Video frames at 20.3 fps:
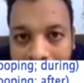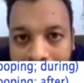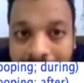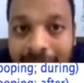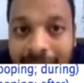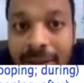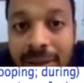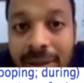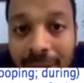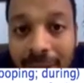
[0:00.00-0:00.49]

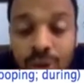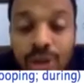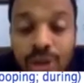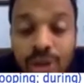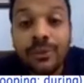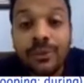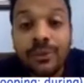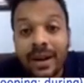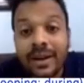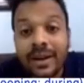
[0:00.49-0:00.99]
and that there was
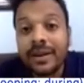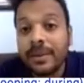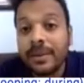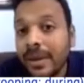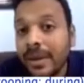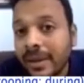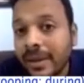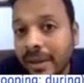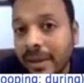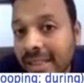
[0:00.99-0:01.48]
only one
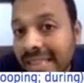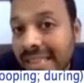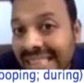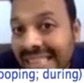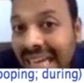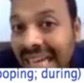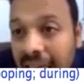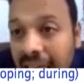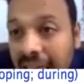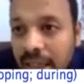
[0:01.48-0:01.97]
remedy in
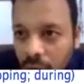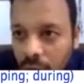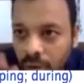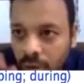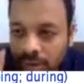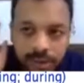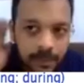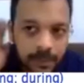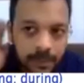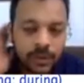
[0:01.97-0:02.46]
sunken
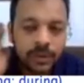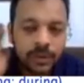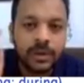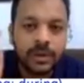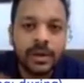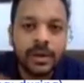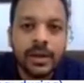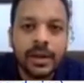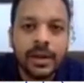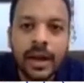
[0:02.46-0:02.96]
occiput.
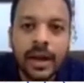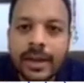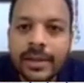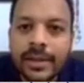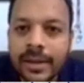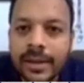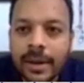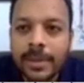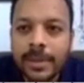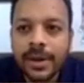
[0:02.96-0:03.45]
And
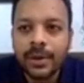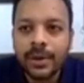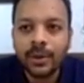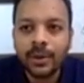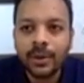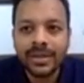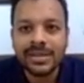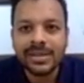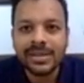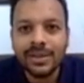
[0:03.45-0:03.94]
the remedy you
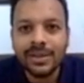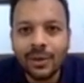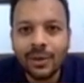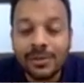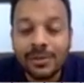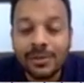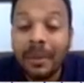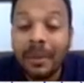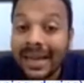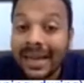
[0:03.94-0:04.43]
can see
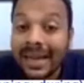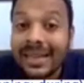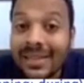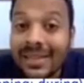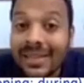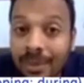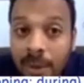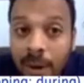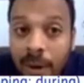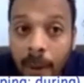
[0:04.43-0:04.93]
was
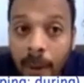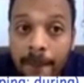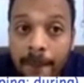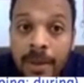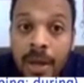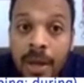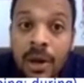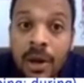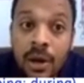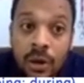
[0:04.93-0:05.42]
Magnesium Carb.
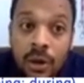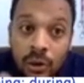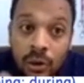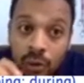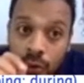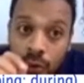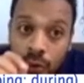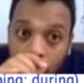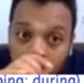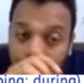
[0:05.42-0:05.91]

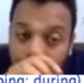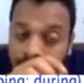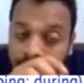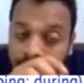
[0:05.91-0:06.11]
So